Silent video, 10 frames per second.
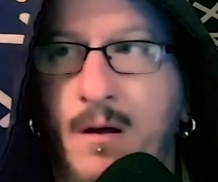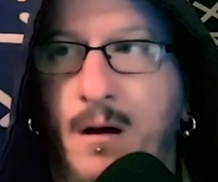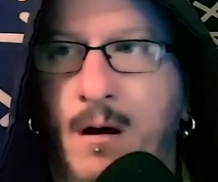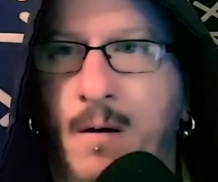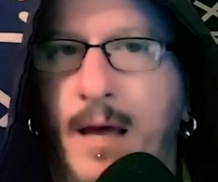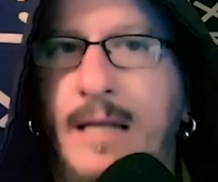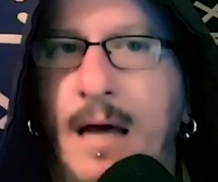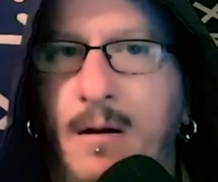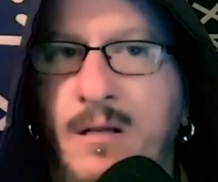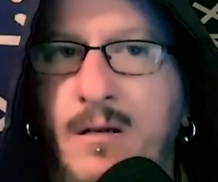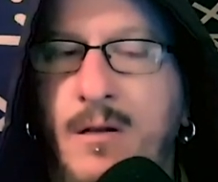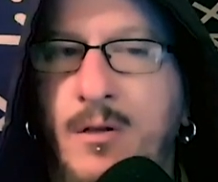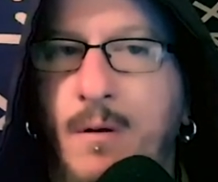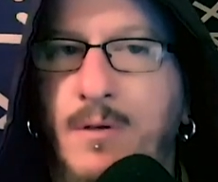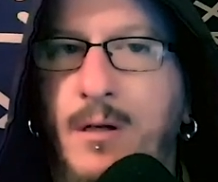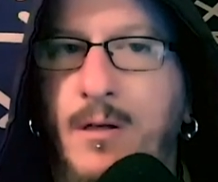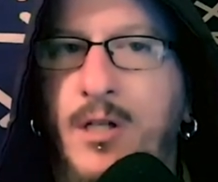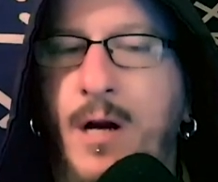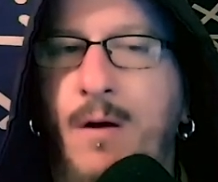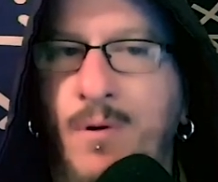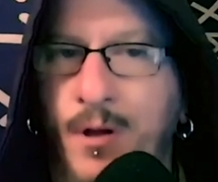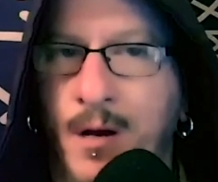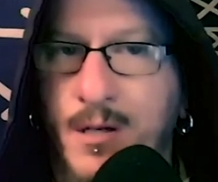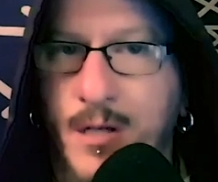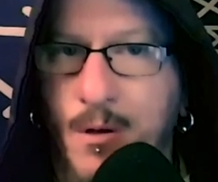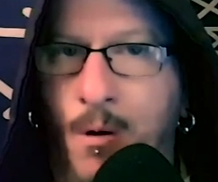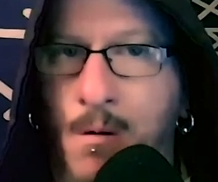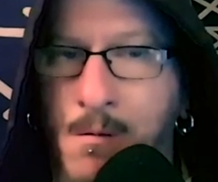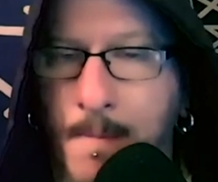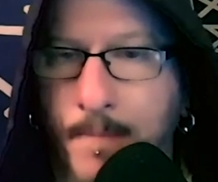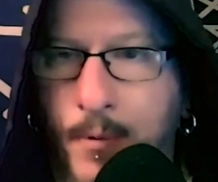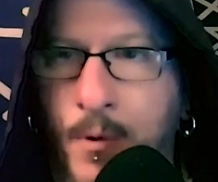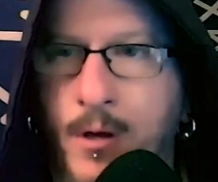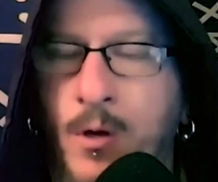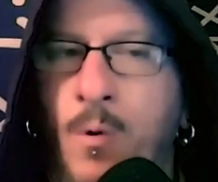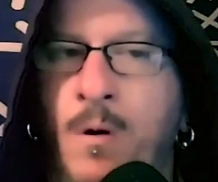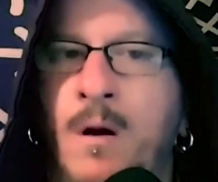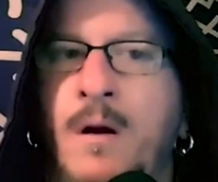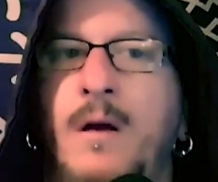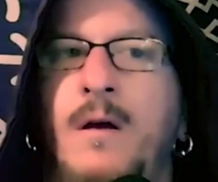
Uh, head down into the description and share with us all what your